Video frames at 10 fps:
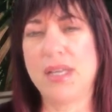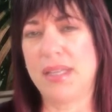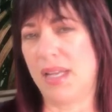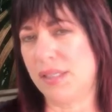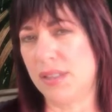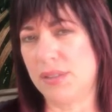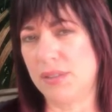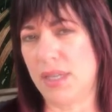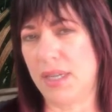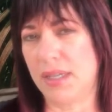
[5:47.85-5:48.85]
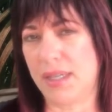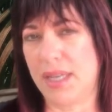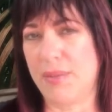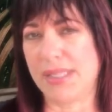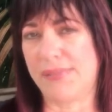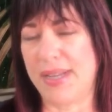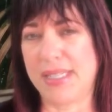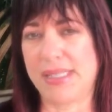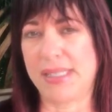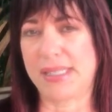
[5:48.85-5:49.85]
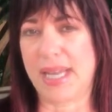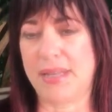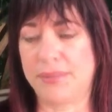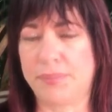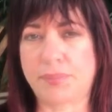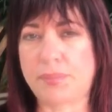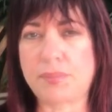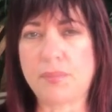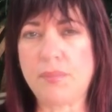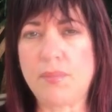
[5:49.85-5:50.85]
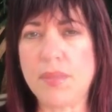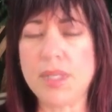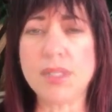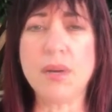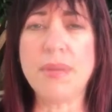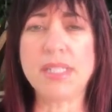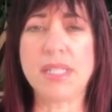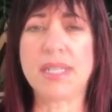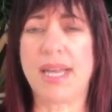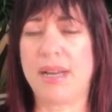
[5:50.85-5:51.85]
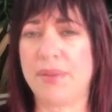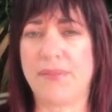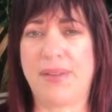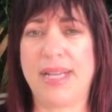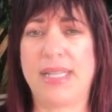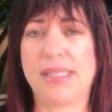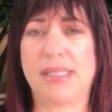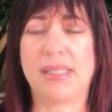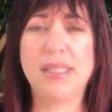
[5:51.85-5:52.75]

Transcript: They also do a Key West Finest discount. So mention KW Finest.